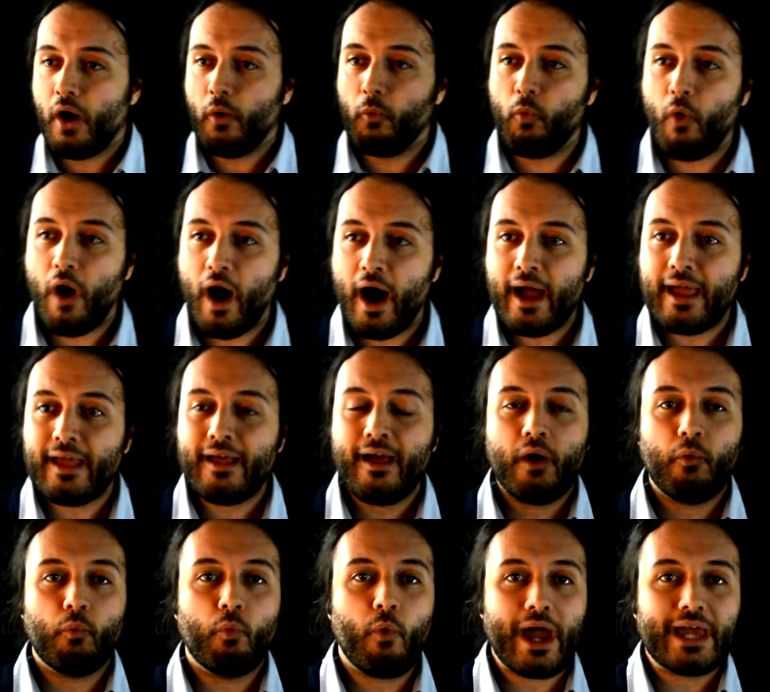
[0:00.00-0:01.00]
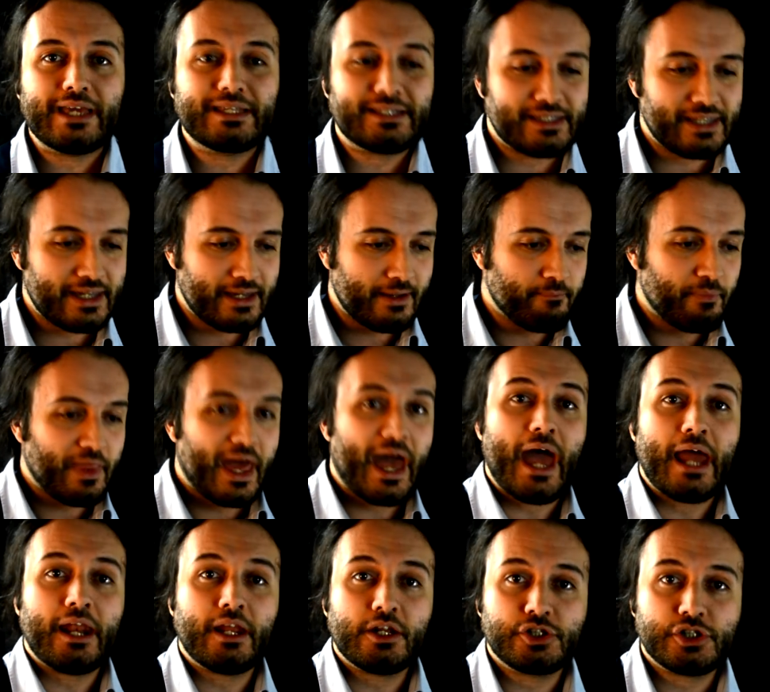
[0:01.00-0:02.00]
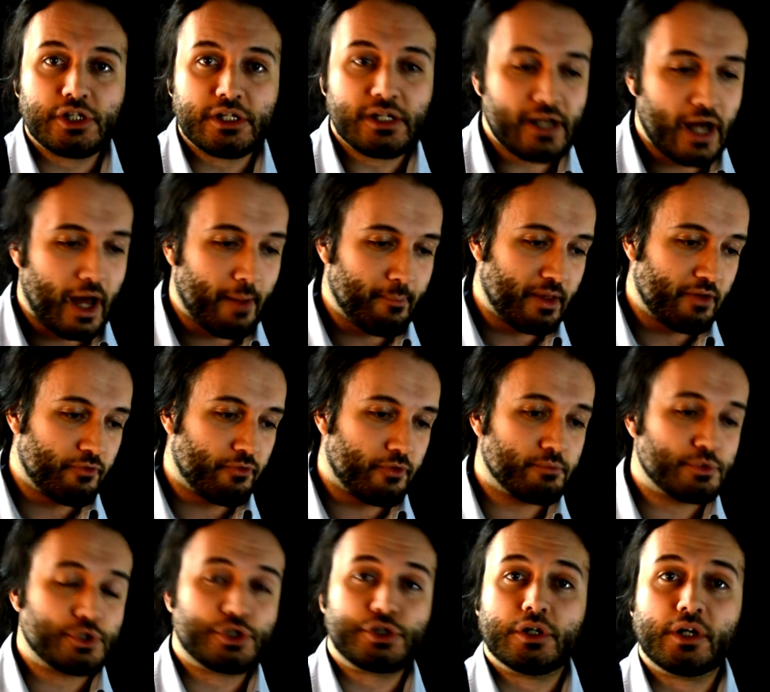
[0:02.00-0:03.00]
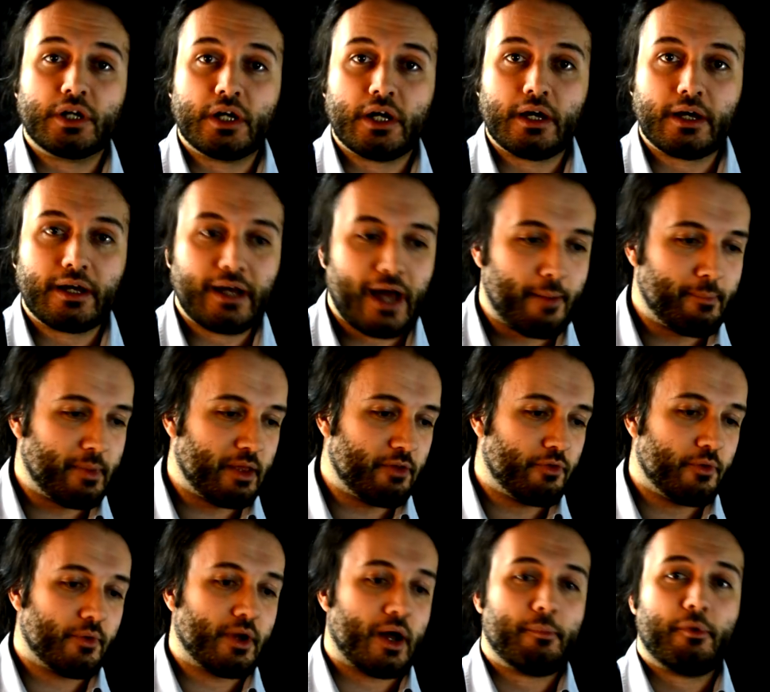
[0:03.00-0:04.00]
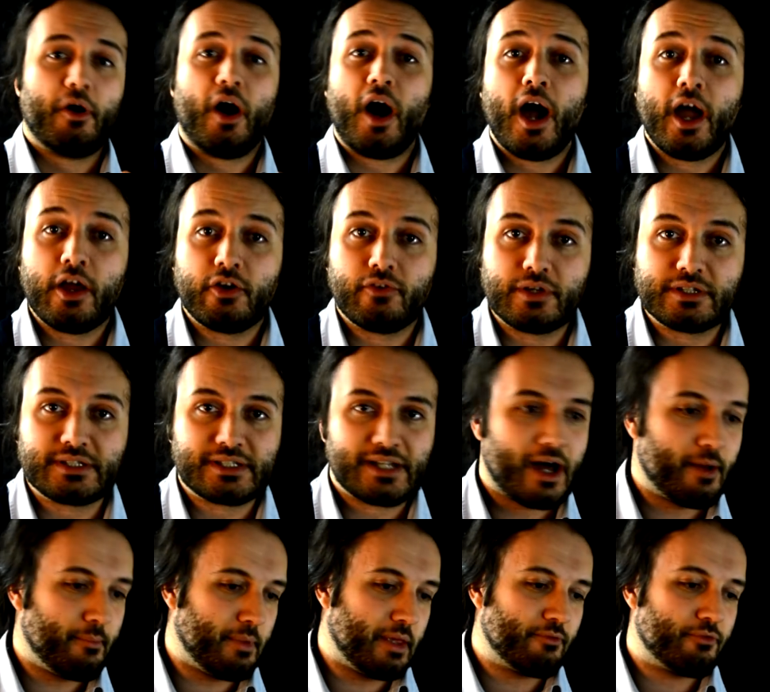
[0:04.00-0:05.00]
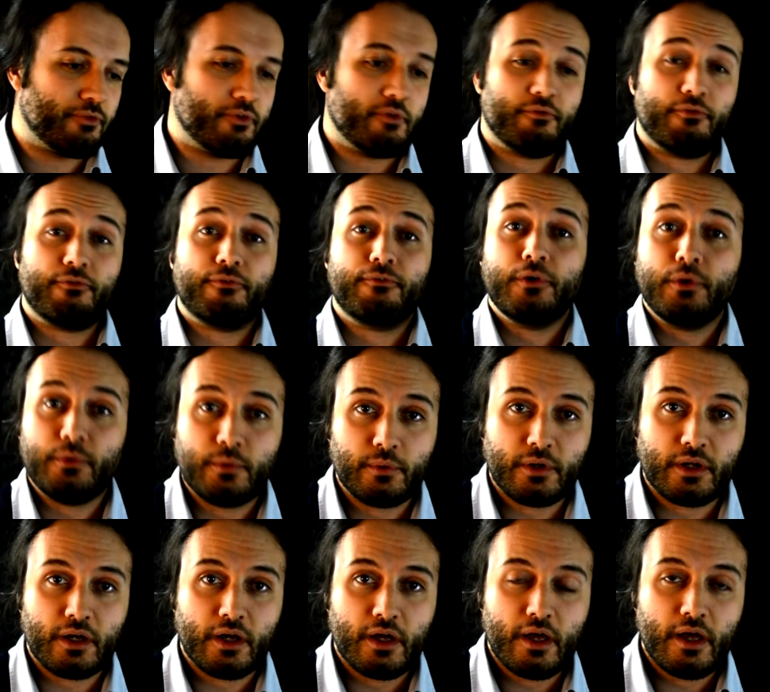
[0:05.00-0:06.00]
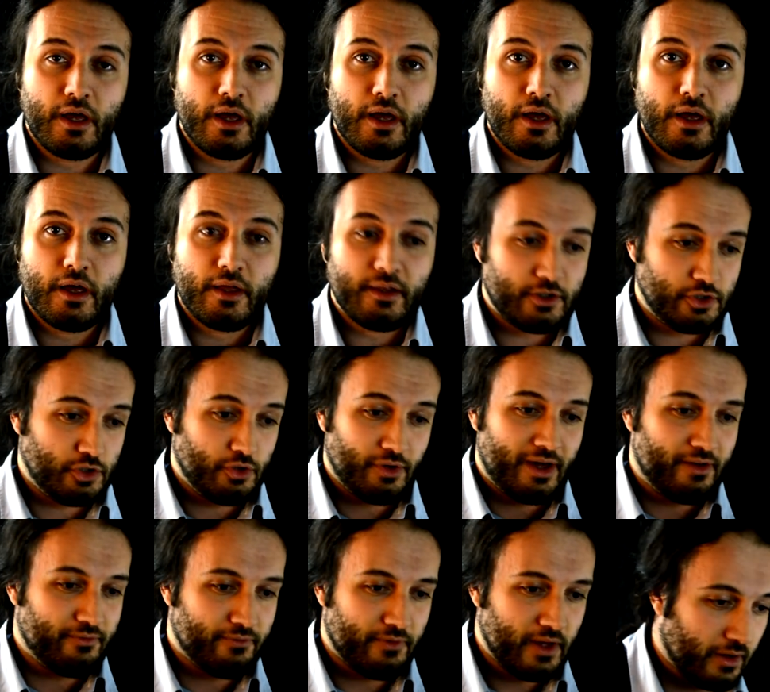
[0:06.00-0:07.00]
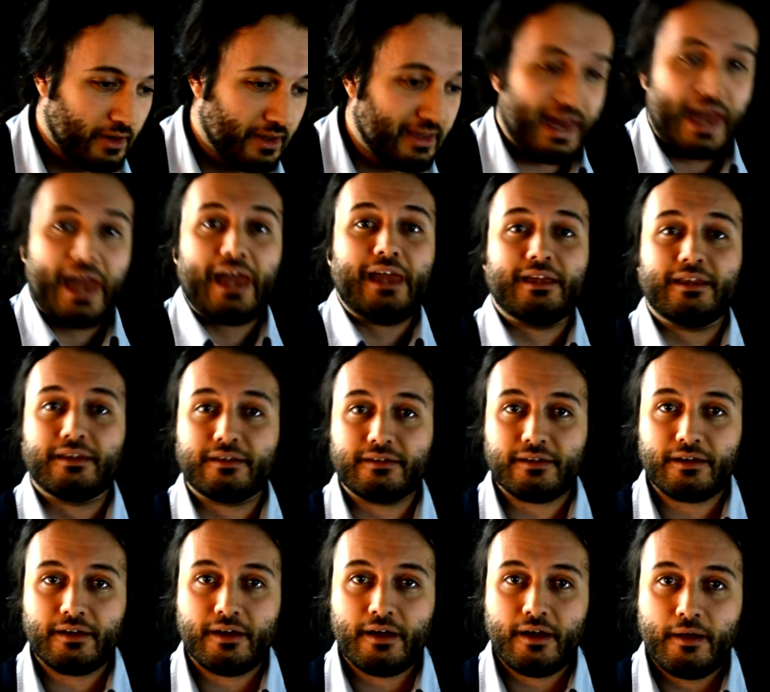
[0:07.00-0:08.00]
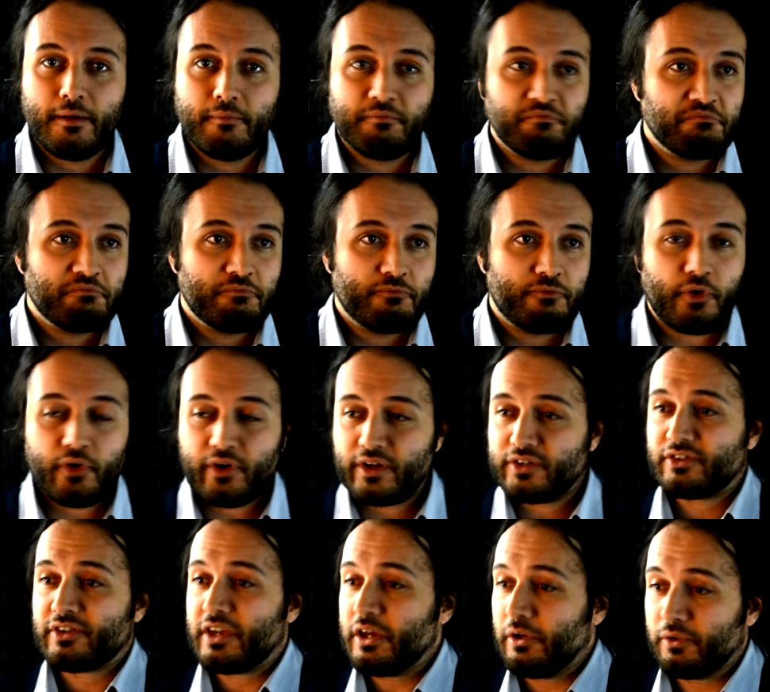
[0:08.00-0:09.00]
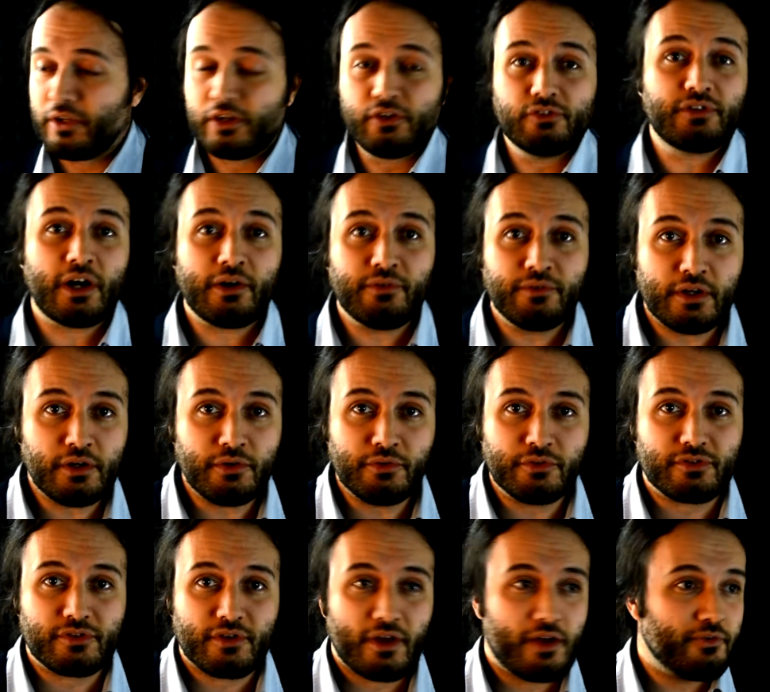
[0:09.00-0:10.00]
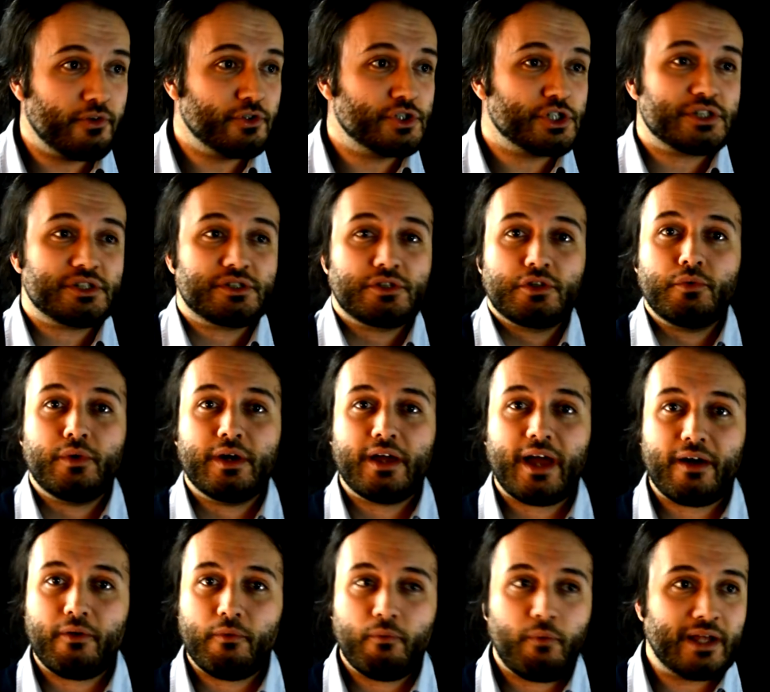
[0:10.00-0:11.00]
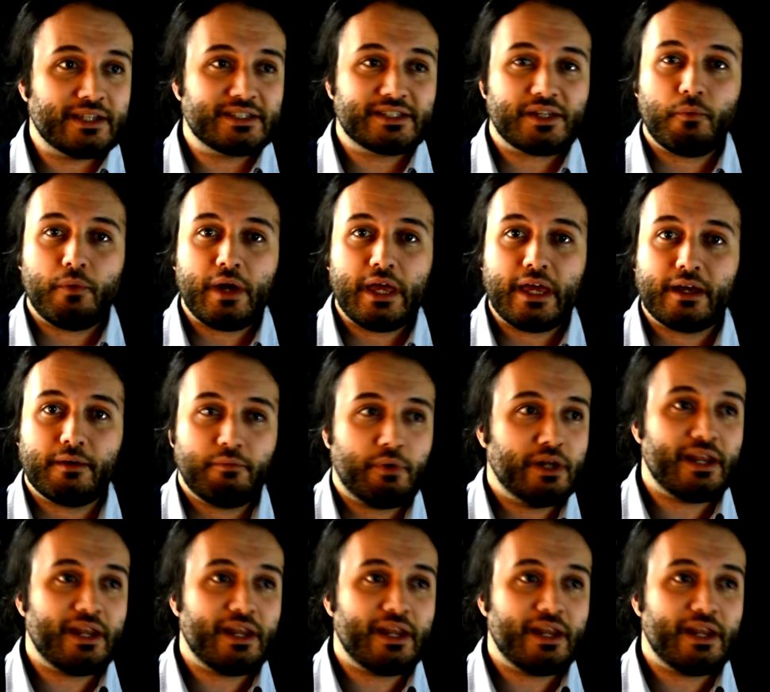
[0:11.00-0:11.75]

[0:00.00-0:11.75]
why wasting energy coming from sugar, coming from carbohydrates, coming from food that you have gained for a skill that you don't use if you just do it once a week.